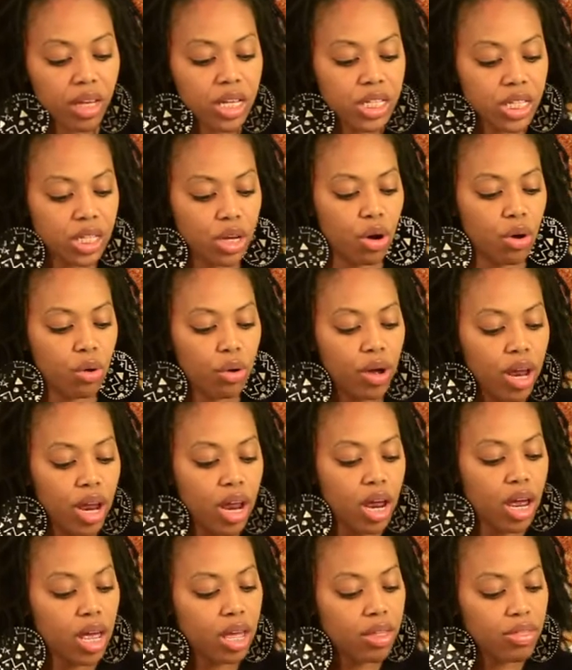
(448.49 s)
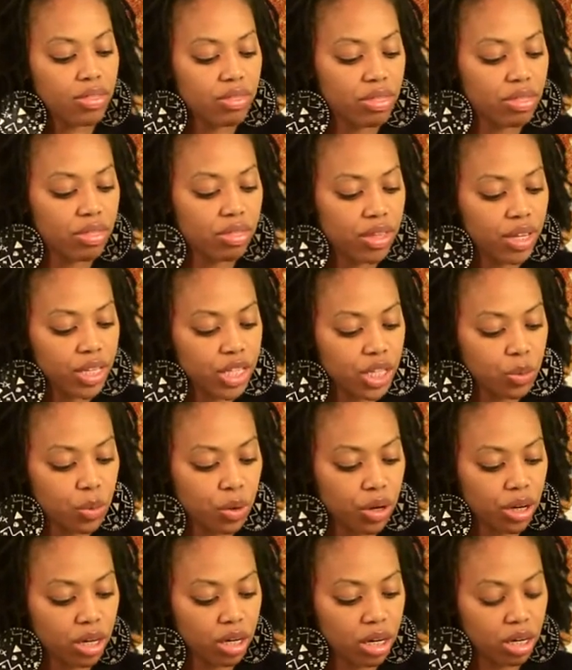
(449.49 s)
So in this
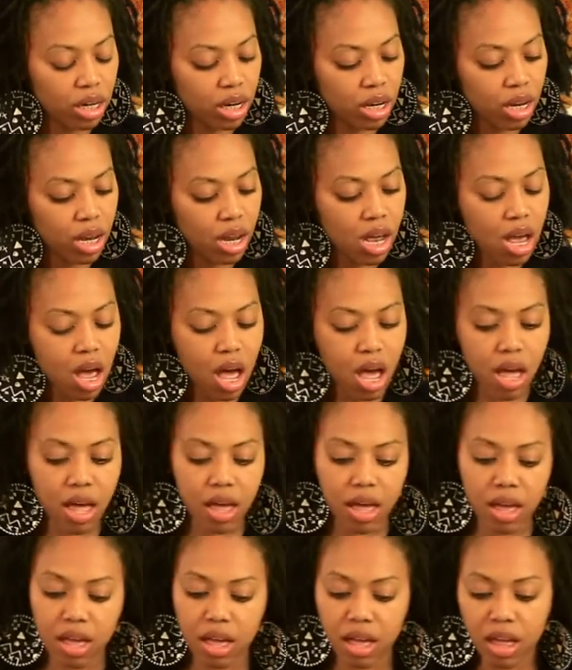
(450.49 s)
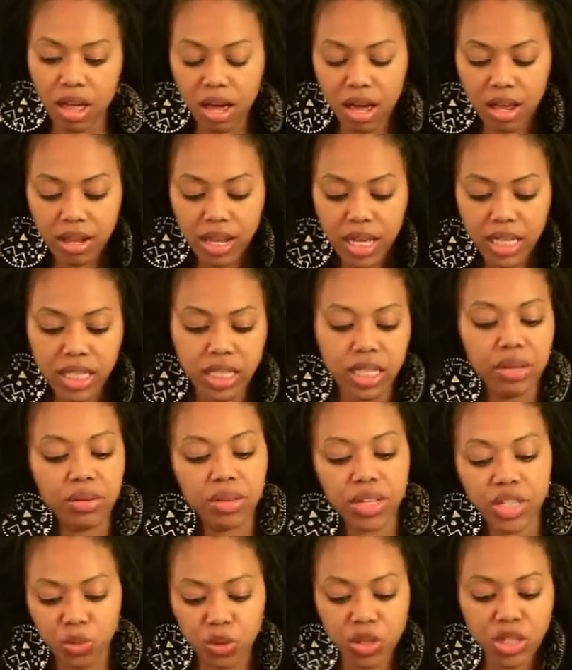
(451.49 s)
one, uh, let's see,
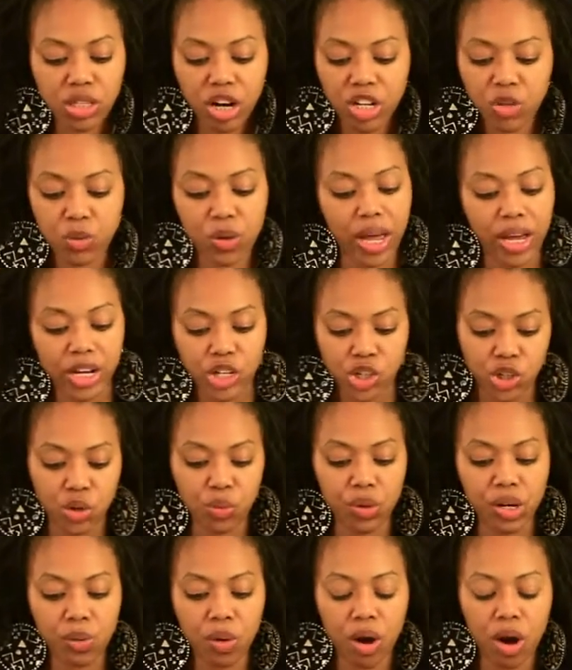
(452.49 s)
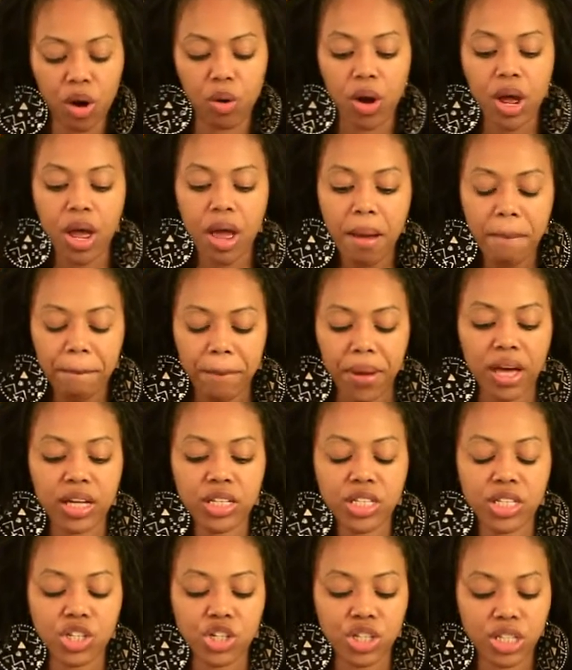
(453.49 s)
this one starts with Asia, we won't.
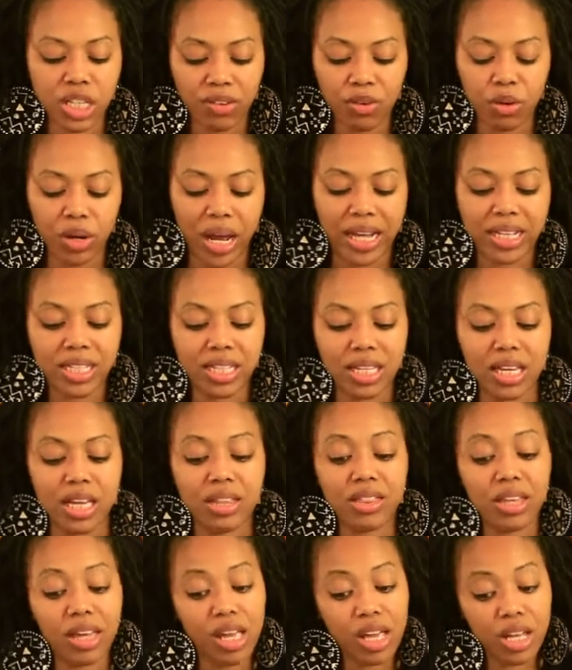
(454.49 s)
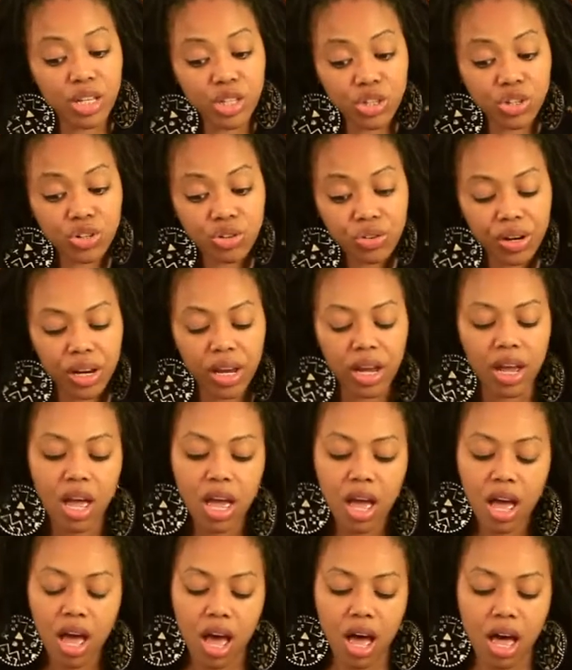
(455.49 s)
But to just give you an idea, the history
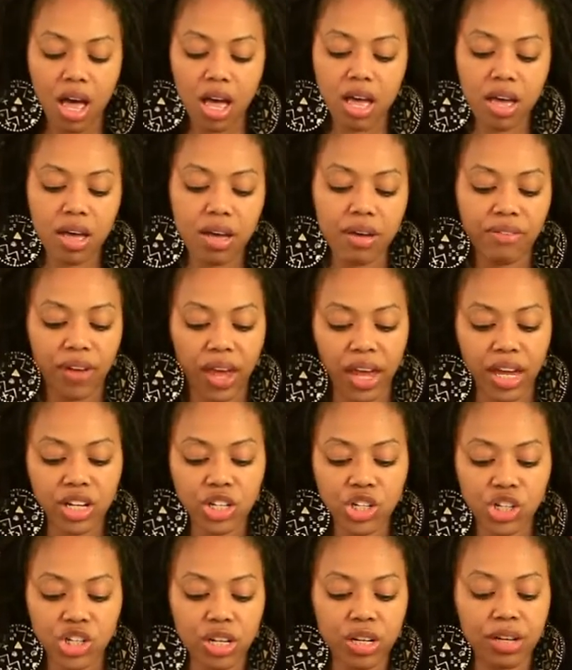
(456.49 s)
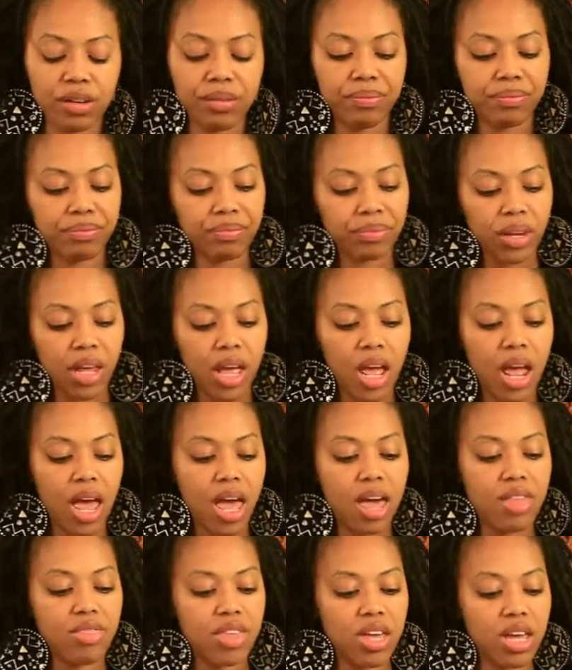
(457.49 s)
of Asia,
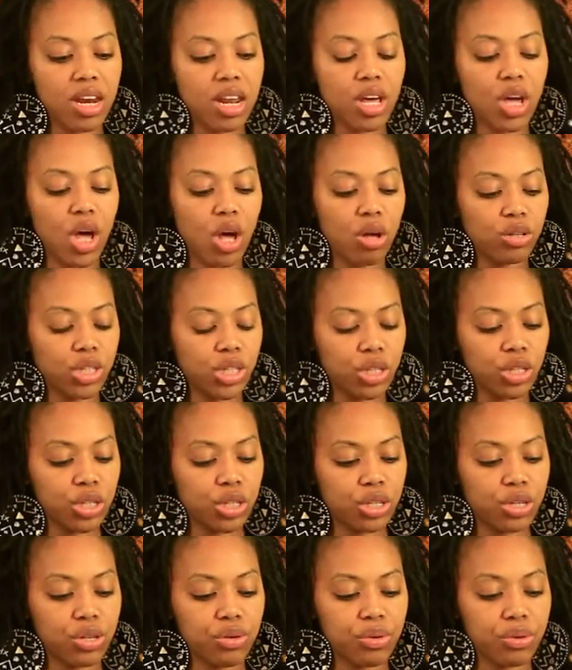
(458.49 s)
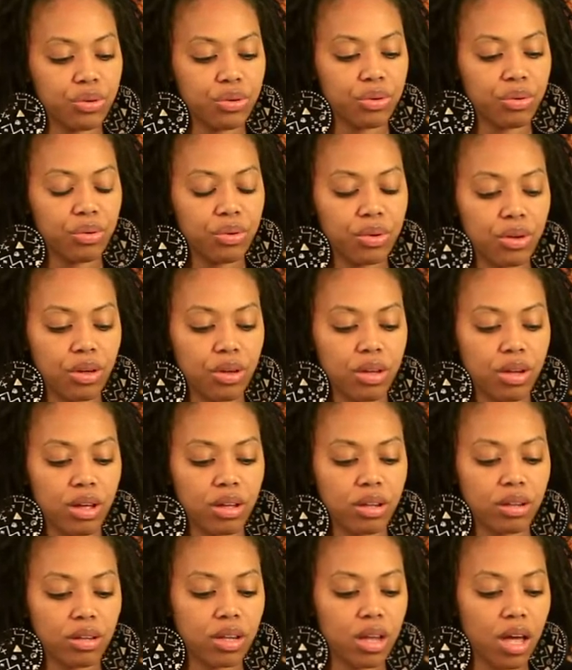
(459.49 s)
and then it goes into
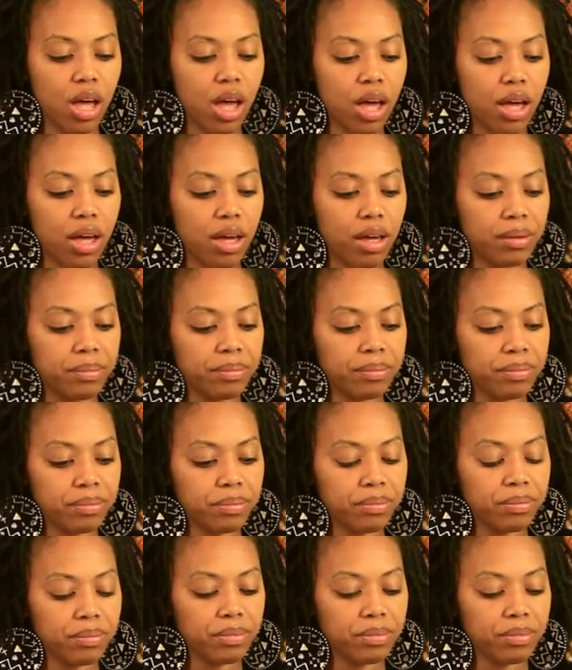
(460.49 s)
um,